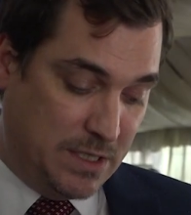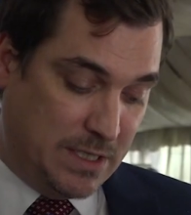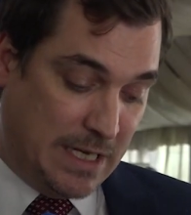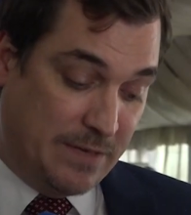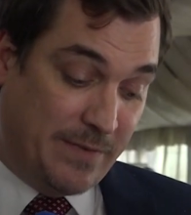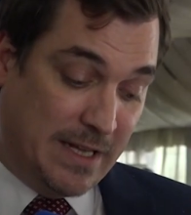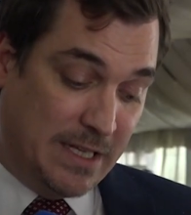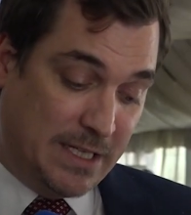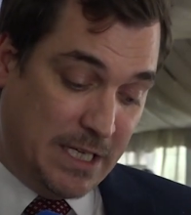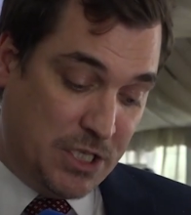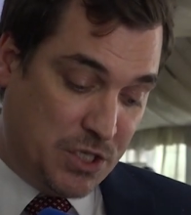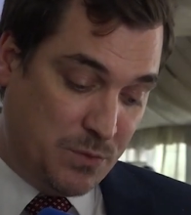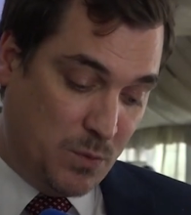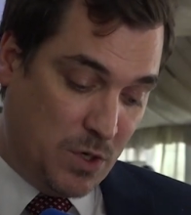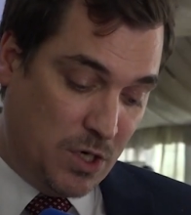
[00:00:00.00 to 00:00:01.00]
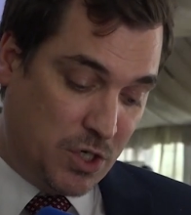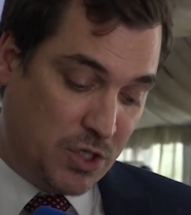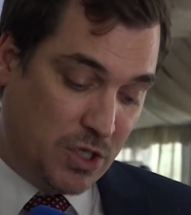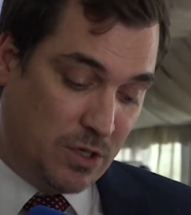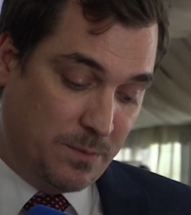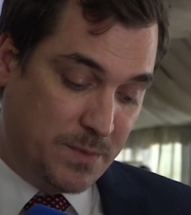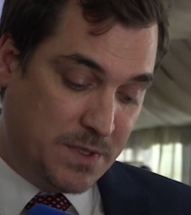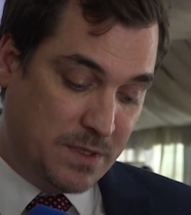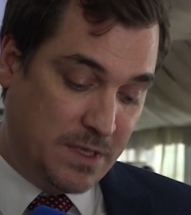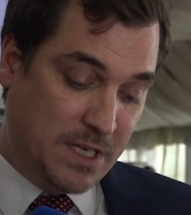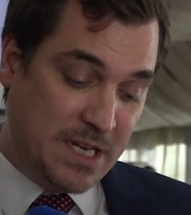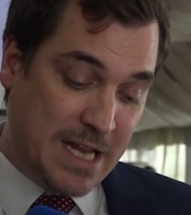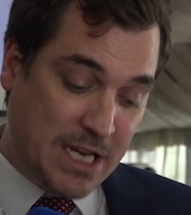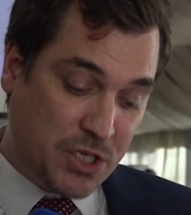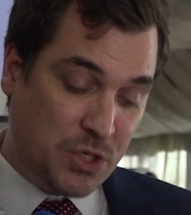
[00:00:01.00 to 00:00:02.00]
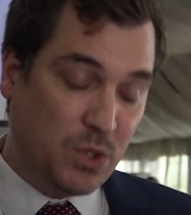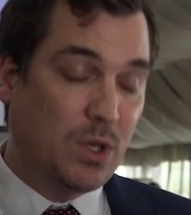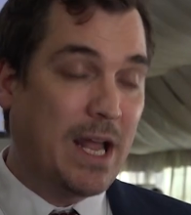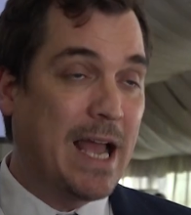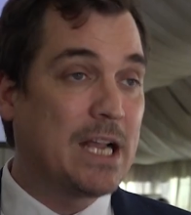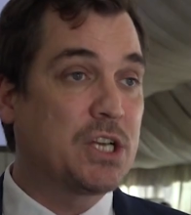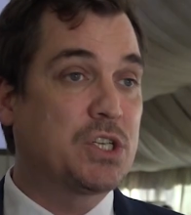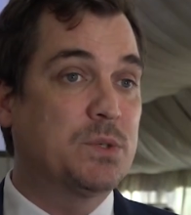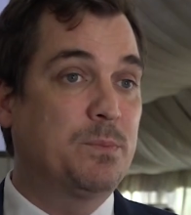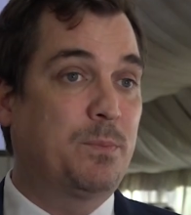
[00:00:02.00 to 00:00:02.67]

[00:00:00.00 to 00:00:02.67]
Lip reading: Liaison and Support of IOM,